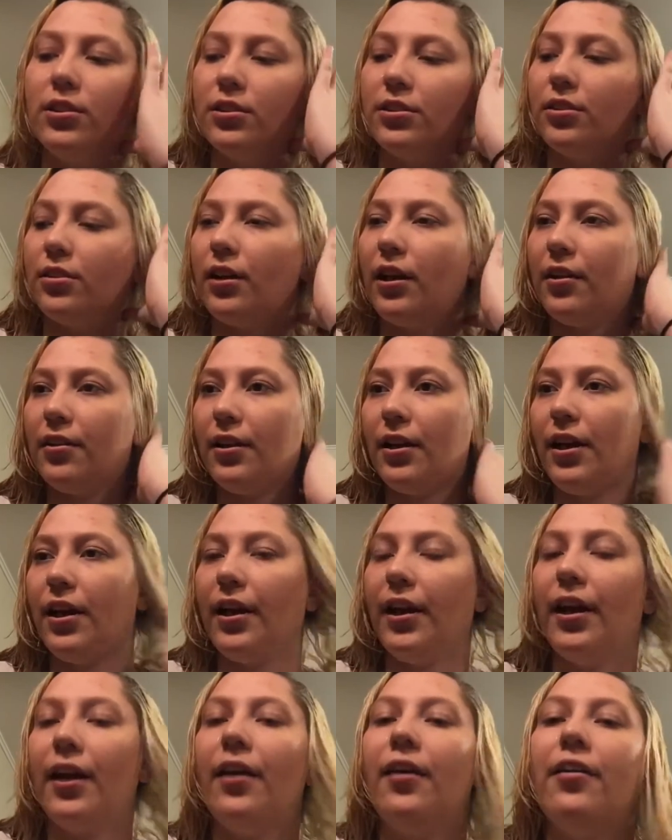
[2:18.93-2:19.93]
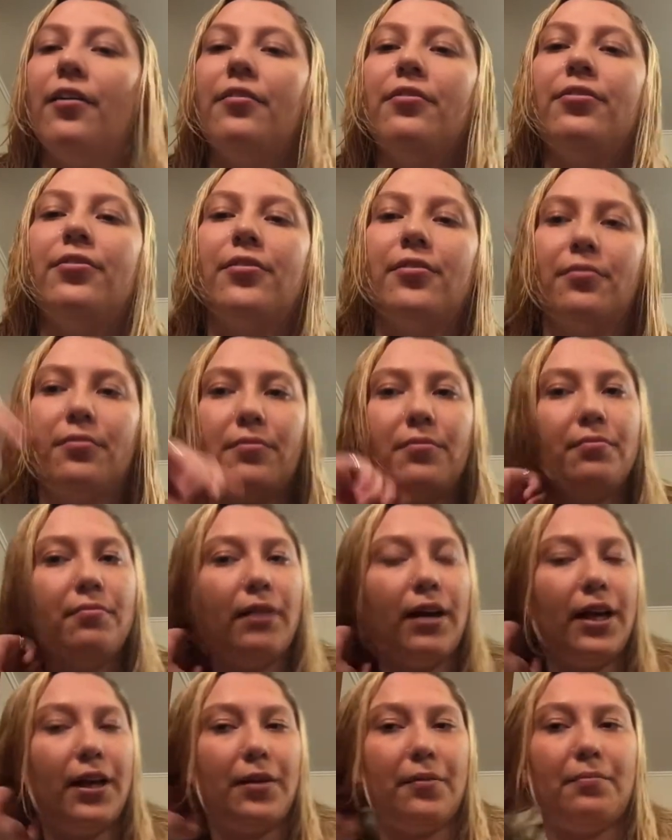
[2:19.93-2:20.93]
So now that I have
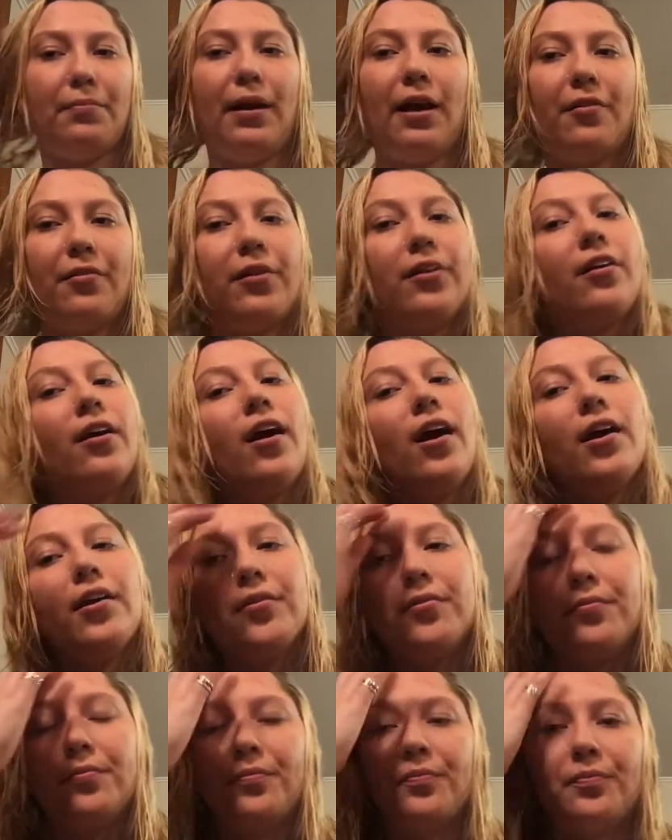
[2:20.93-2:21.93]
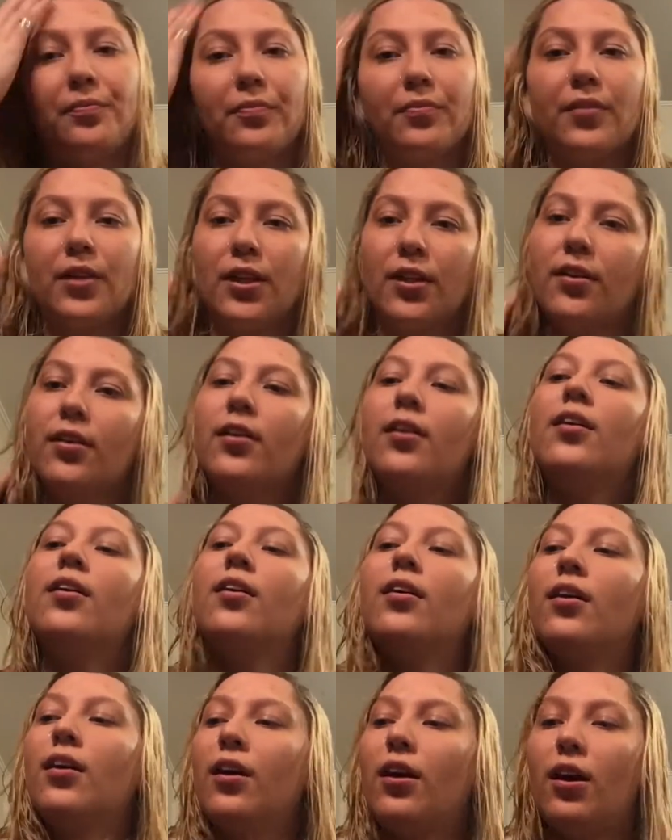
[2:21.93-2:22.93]
my powder on,
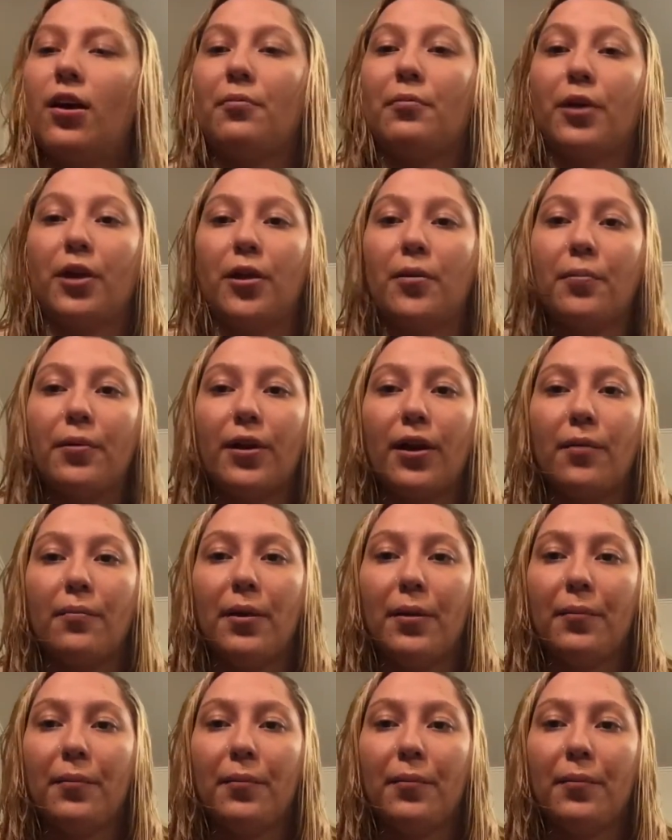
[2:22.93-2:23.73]
I'm going to put on